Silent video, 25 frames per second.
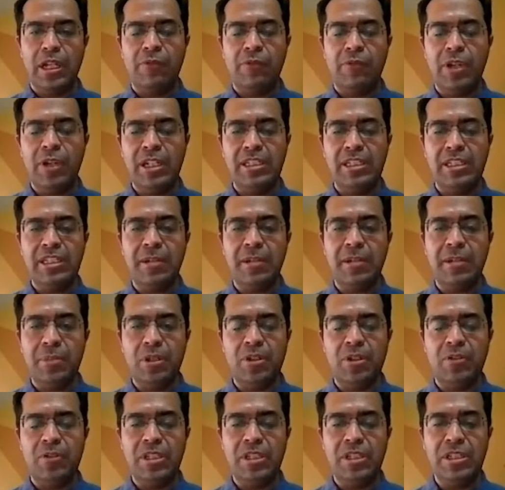One example
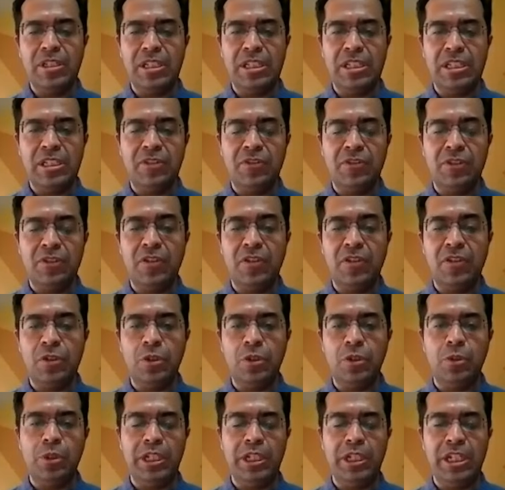of this is if you have to
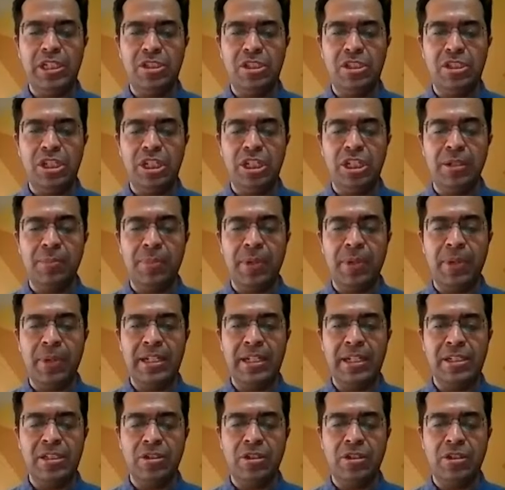do ESG
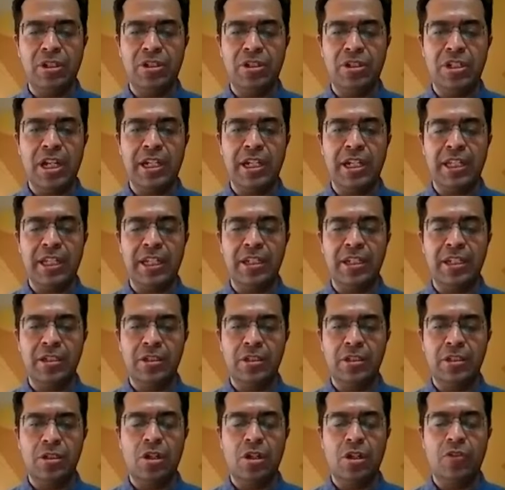compliance or tracking
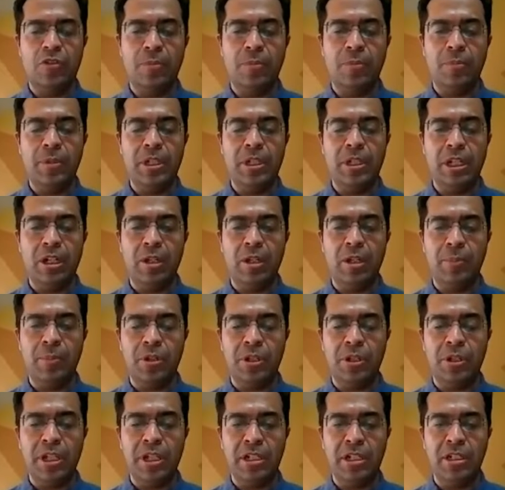of a particular
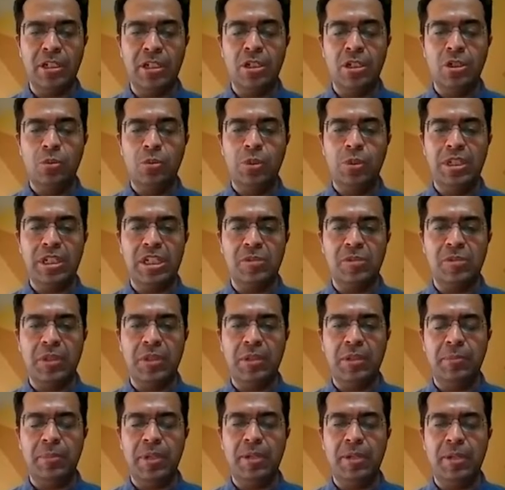product, which has
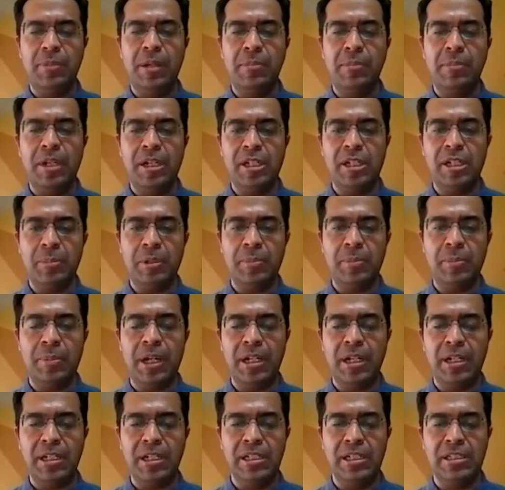been built by multiple
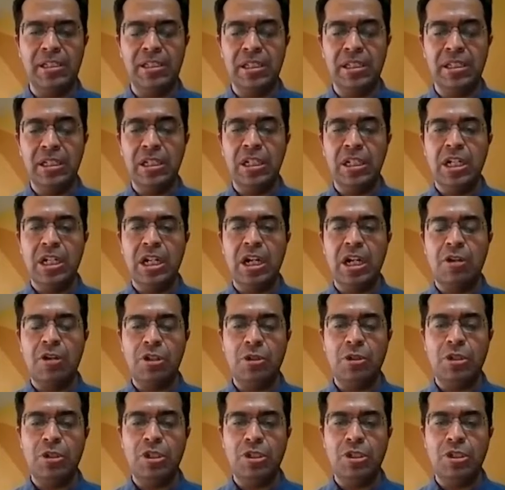partners, how
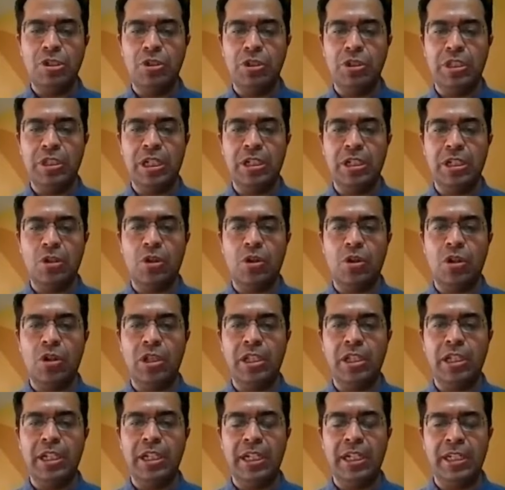do you ensure that all
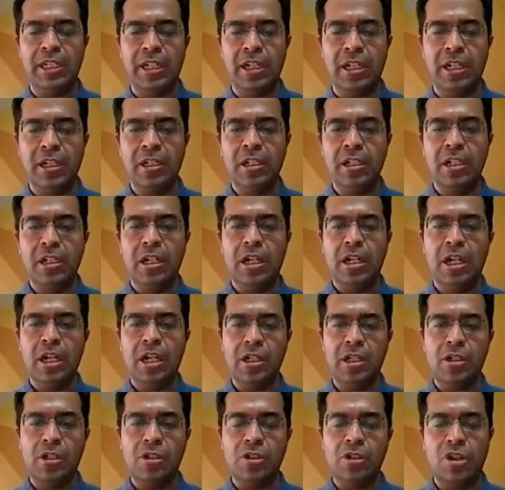the data
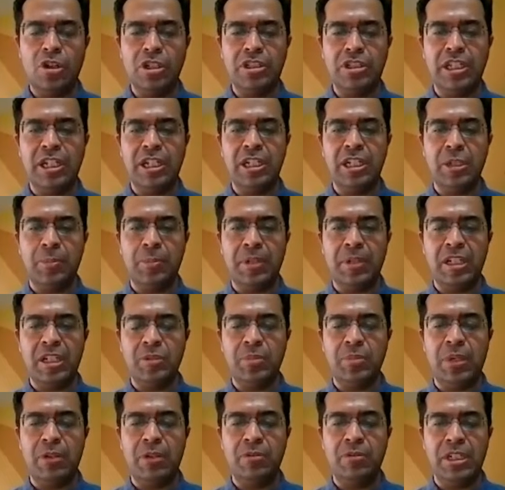across enterprise
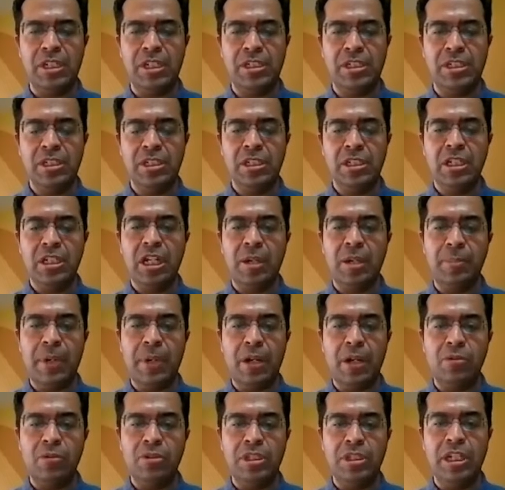boundaries
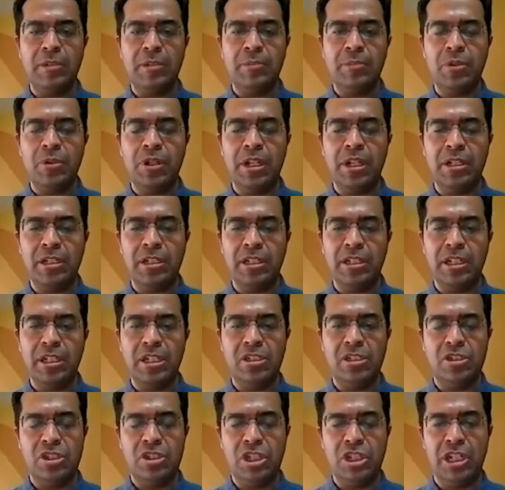about that product
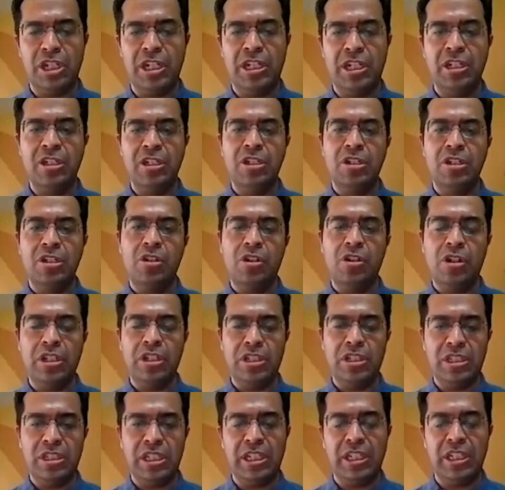is shared on a
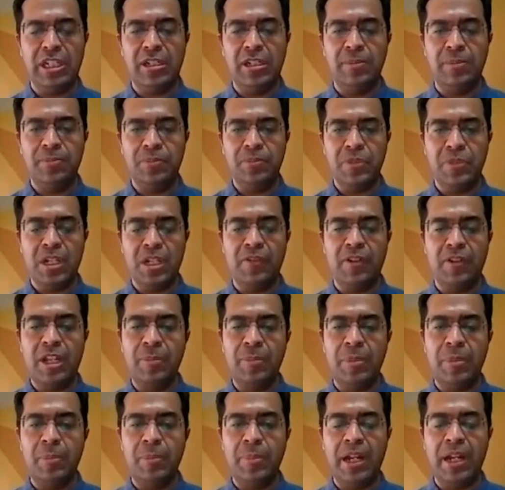single
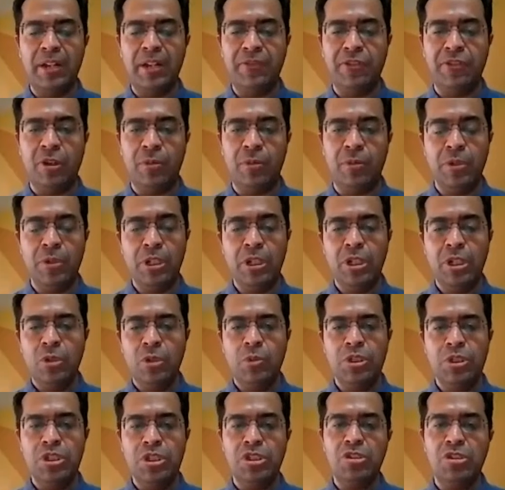available platform,
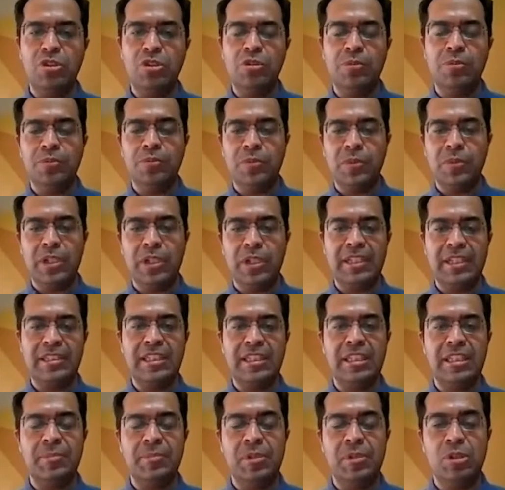which is
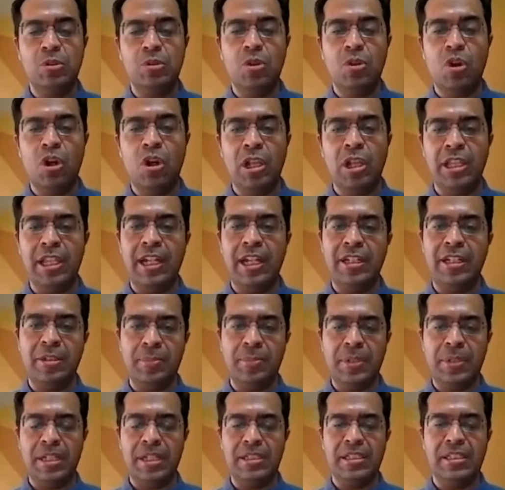accessible to all the
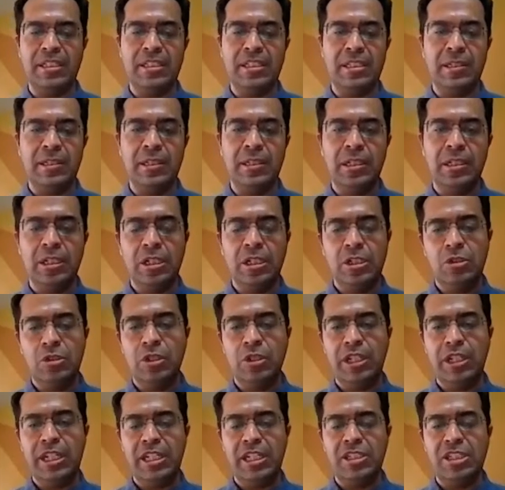enterprises? So
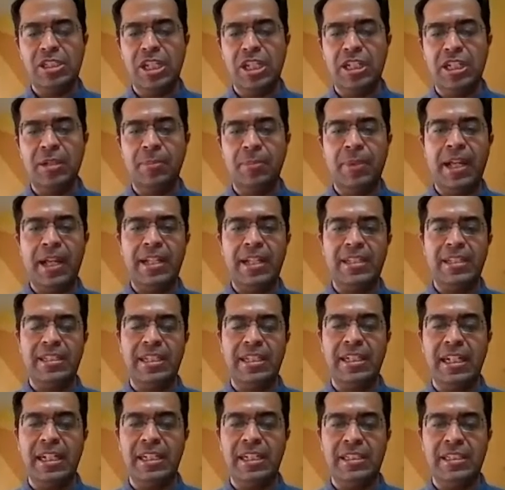ESG compliance
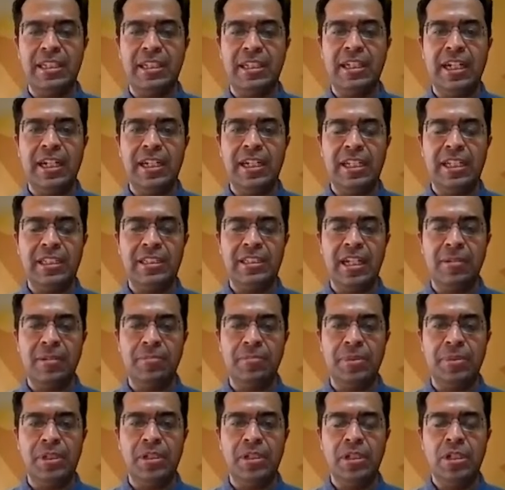data is a great
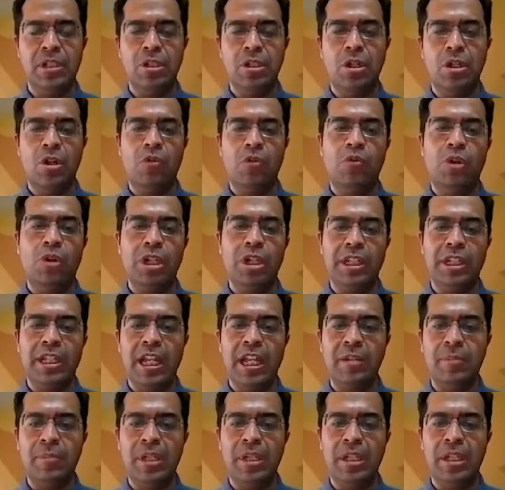example of what
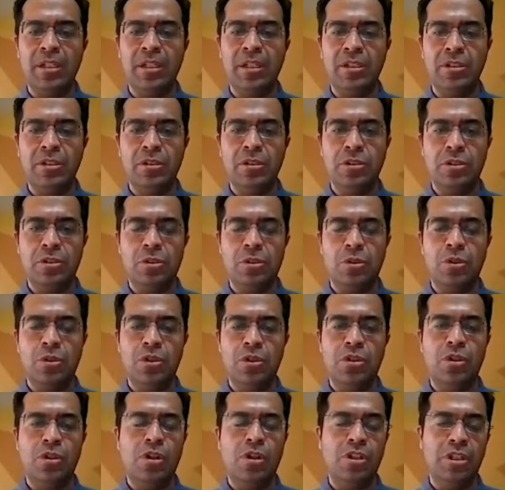can be
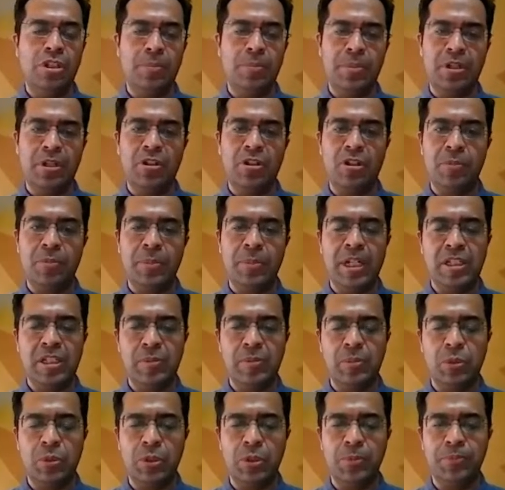stored on the product
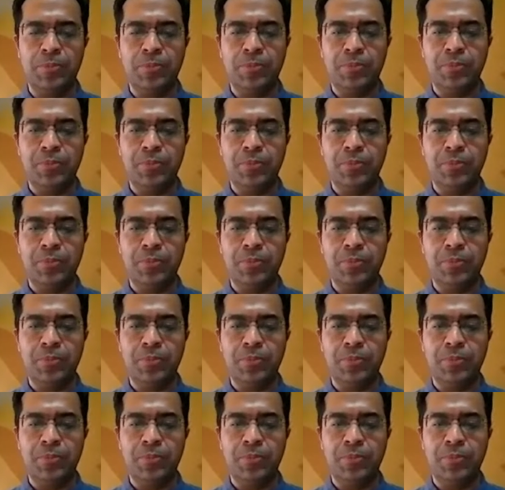passport.